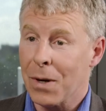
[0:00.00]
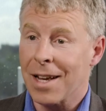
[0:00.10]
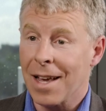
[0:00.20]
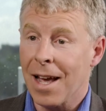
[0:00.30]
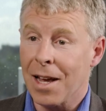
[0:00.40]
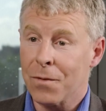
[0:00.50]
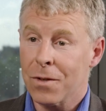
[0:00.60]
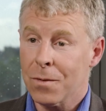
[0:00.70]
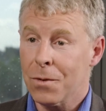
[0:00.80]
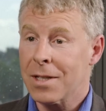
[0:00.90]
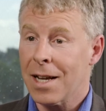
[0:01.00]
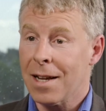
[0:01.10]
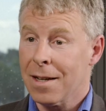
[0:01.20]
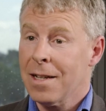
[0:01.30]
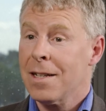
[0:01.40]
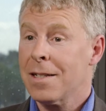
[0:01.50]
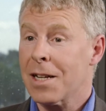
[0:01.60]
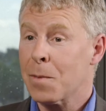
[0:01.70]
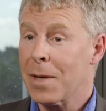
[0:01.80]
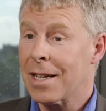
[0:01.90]
I gave was a
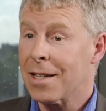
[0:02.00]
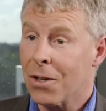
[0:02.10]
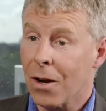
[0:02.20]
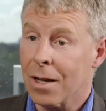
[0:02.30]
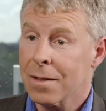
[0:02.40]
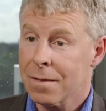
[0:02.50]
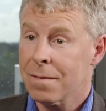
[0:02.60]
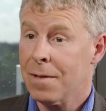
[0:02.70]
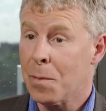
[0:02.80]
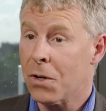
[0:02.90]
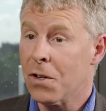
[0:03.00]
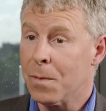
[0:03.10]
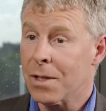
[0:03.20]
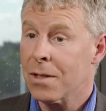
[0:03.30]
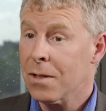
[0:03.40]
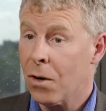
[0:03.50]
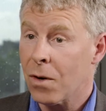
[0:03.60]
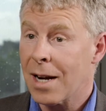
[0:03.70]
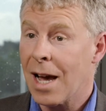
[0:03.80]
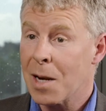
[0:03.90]
$6 million improvement or
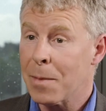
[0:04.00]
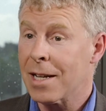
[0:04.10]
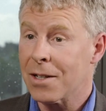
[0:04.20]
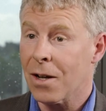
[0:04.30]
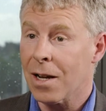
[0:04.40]
a $9 million